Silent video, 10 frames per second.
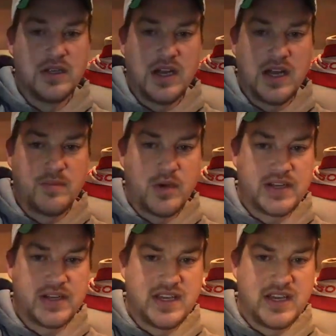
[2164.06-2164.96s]
I
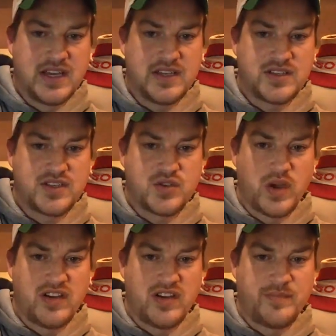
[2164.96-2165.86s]
bought uh,
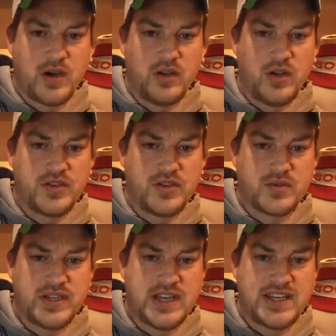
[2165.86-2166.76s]
twelve polos,
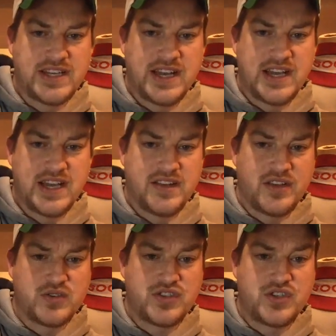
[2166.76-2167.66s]
three ninety-nine.
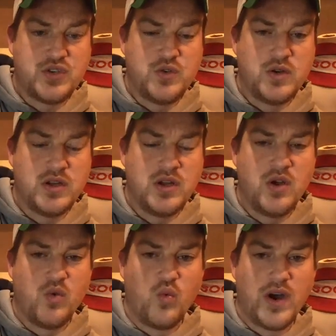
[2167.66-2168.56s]
Those two,
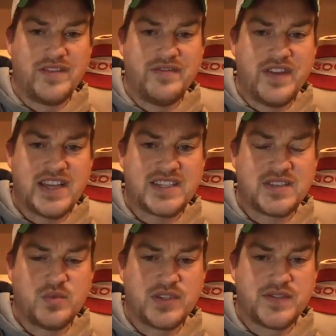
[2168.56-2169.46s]
one
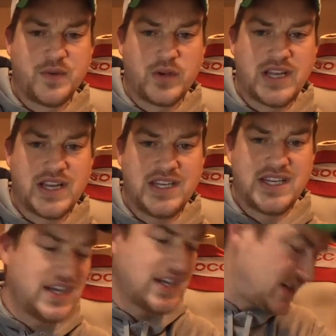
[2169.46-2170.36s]
vest was four
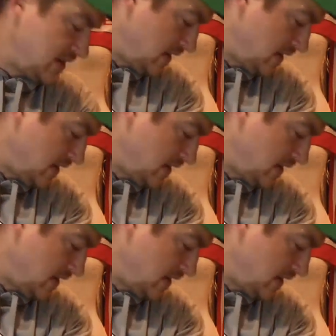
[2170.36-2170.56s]
ninety-nine,